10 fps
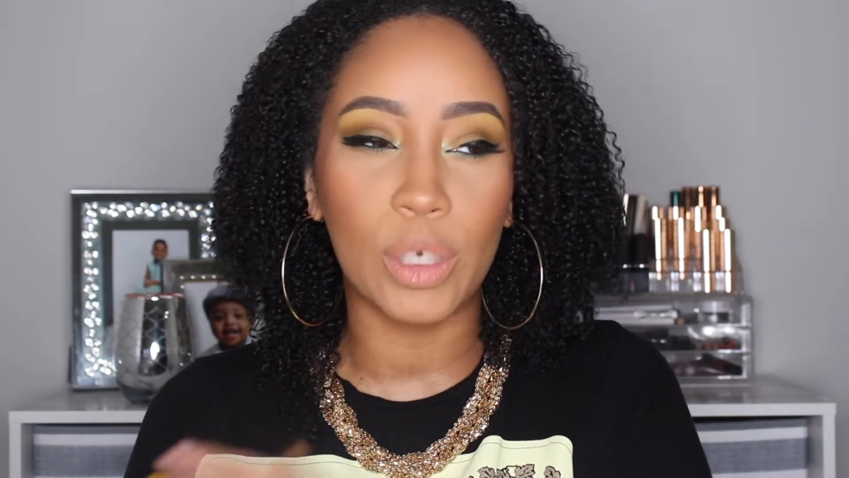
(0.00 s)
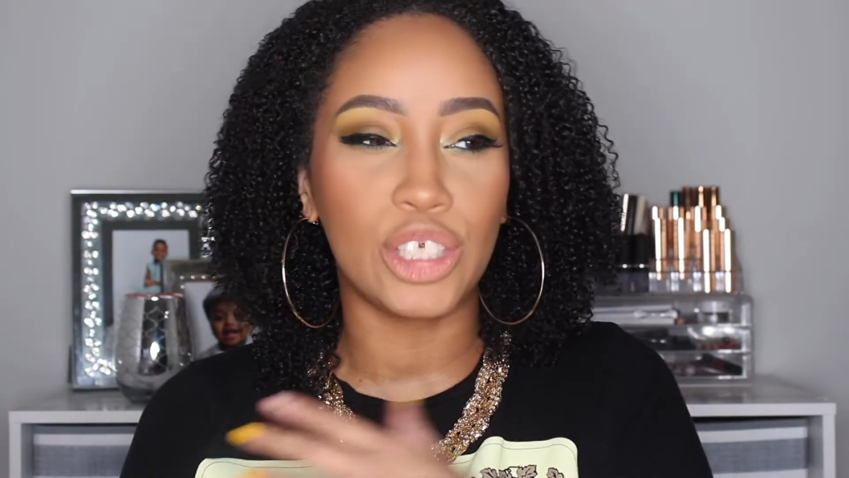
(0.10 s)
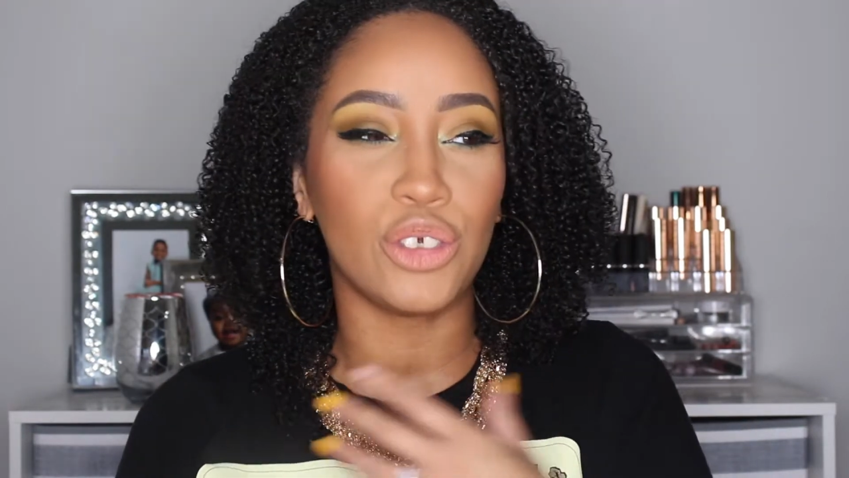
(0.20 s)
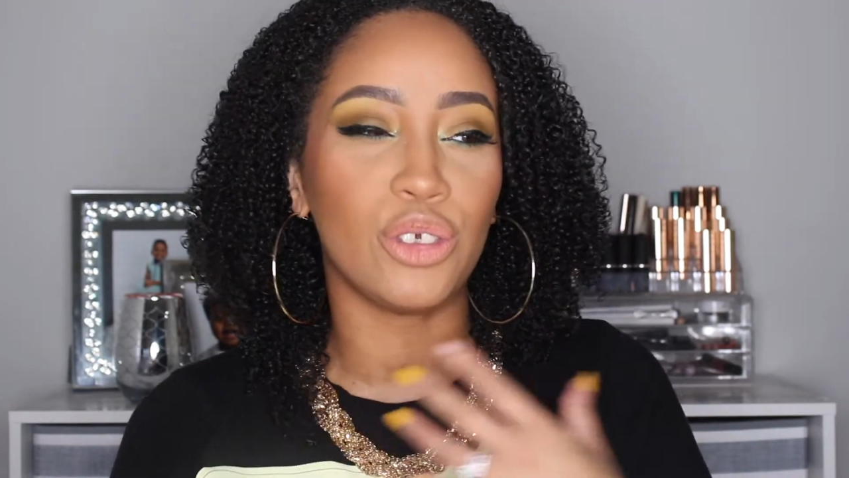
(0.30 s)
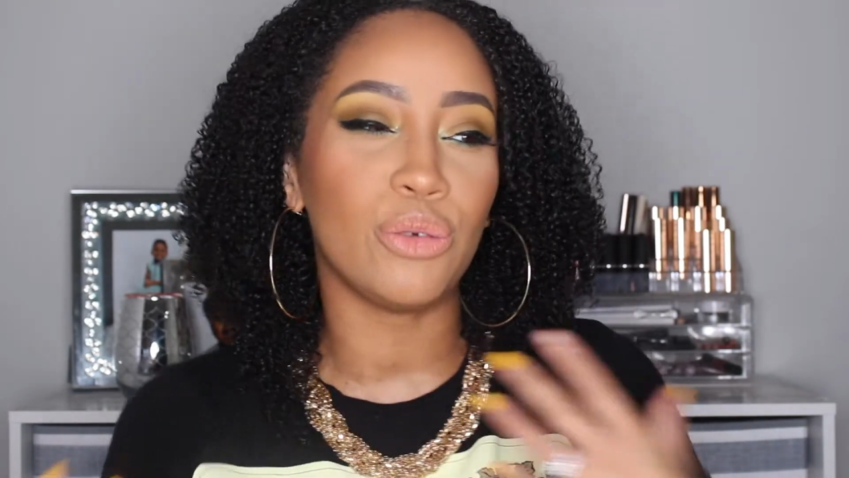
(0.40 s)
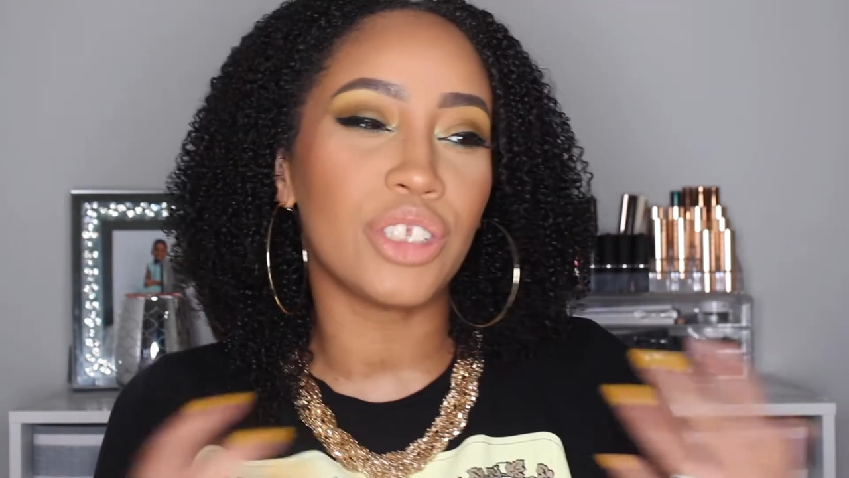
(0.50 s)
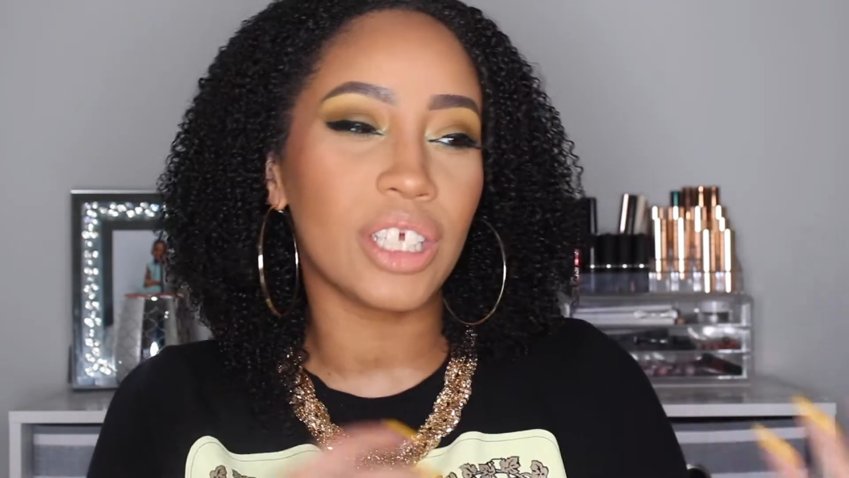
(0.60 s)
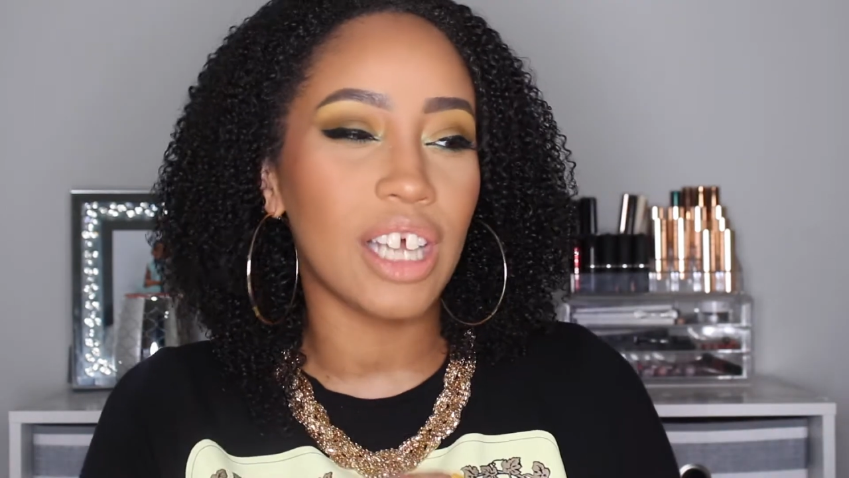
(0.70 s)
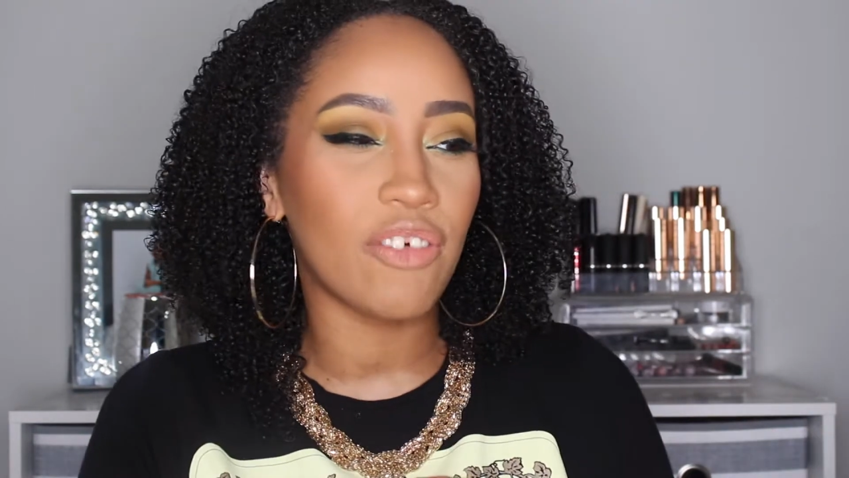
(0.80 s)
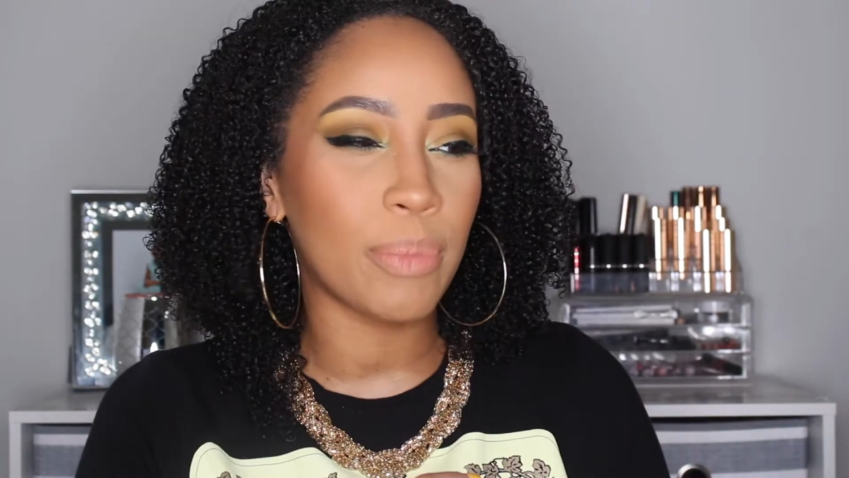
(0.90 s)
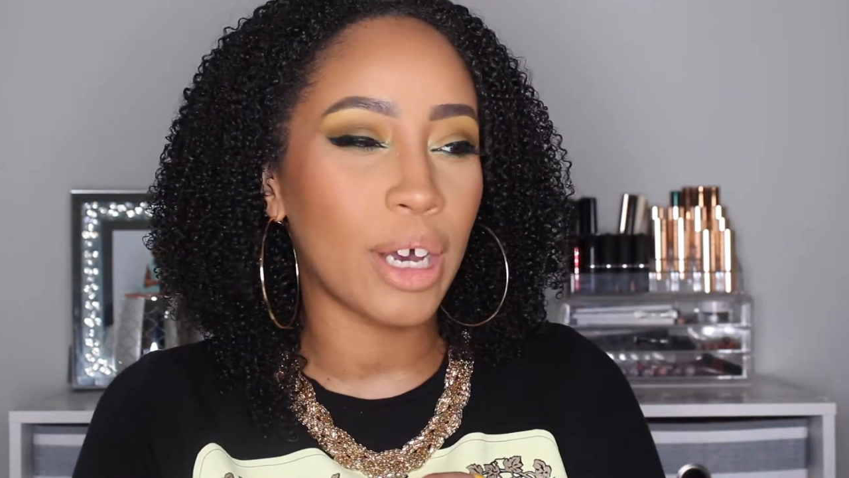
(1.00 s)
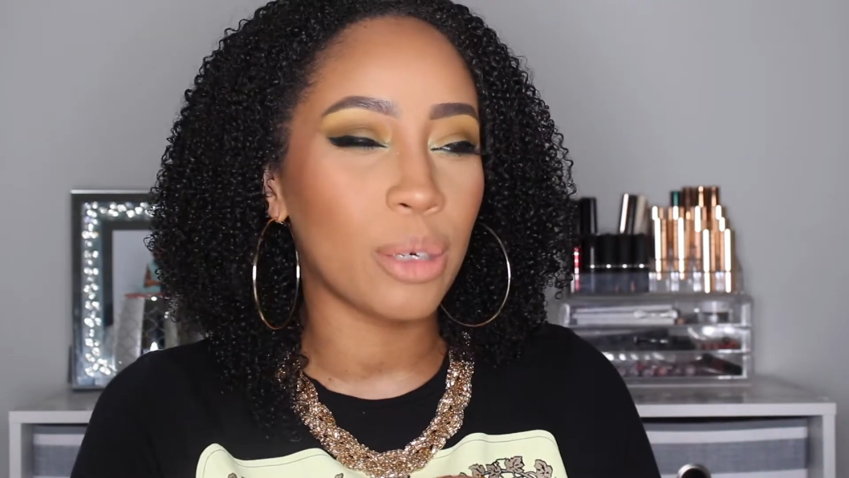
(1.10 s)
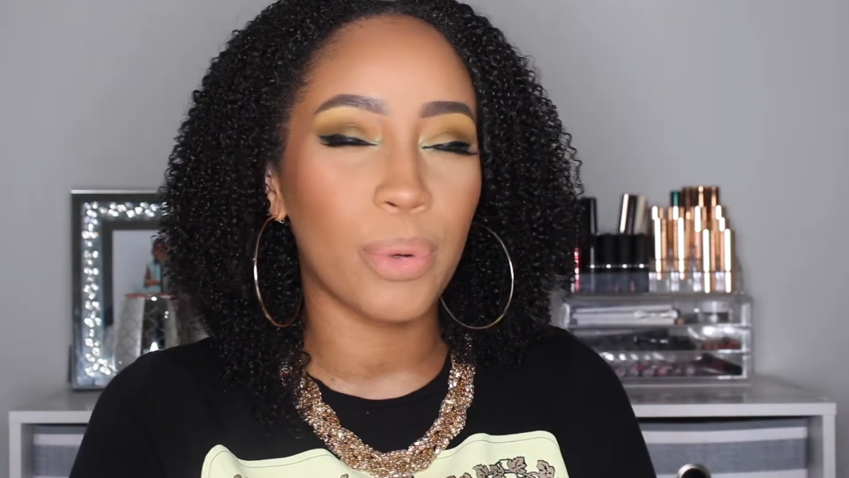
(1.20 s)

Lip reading: what you used to love about a